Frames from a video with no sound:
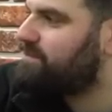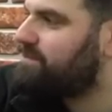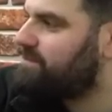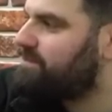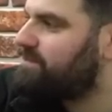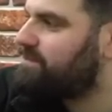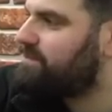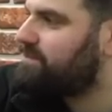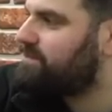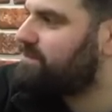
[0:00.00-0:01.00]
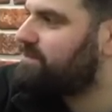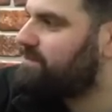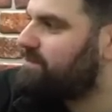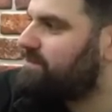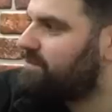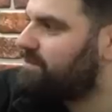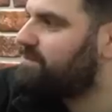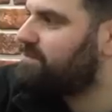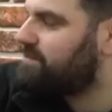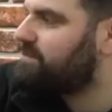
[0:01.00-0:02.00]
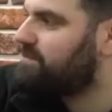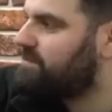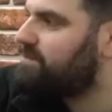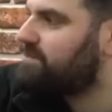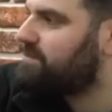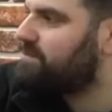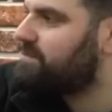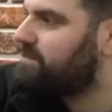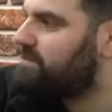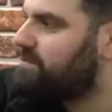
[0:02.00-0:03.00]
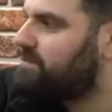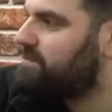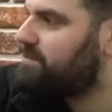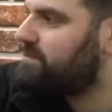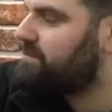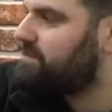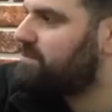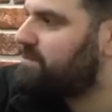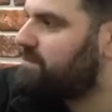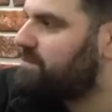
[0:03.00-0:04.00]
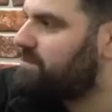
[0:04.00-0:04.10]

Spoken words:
(silent)